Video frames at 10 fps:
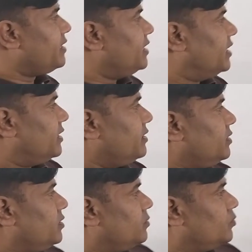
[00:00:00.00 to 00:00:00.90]

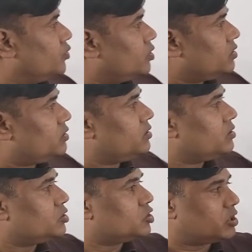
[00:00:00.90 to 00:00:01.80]
Here both
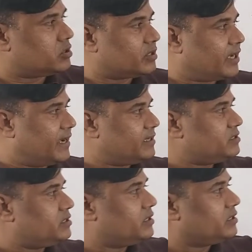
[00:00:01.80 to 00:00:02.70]

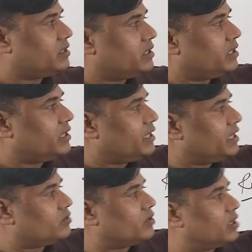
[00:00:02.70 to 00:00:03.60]
and
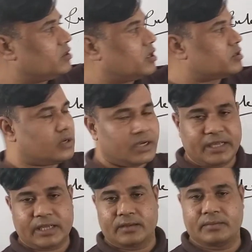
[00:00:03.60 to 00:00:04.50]
equal not
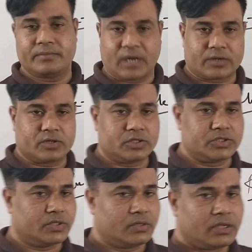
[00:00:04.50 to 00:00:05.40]
only but
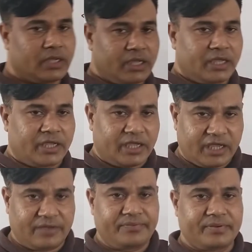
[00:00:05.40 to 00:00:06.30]
also.
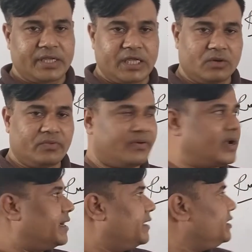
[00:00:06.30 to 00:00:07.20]
If you
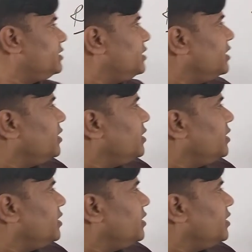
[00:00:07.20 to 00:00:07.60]
find